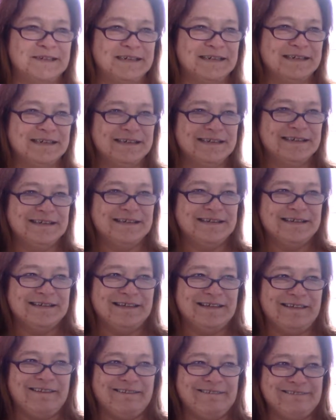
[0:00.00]
That was
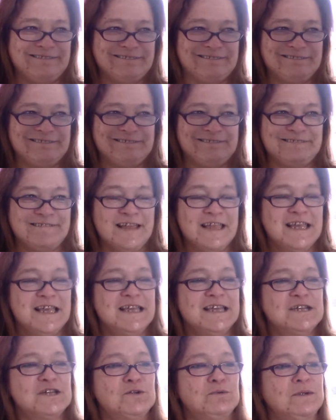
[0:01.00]
totally my fault.
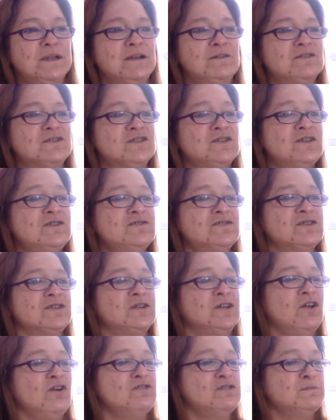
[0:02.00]
Karina, I was gonna use the
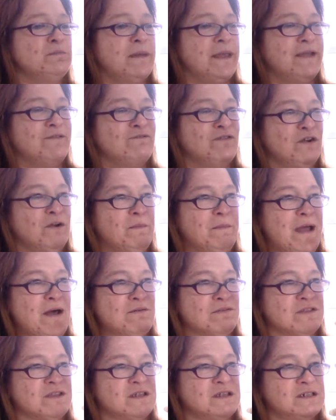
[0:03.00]
clothes peg for your
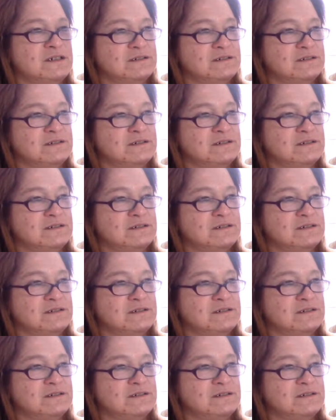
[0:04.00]
mouth.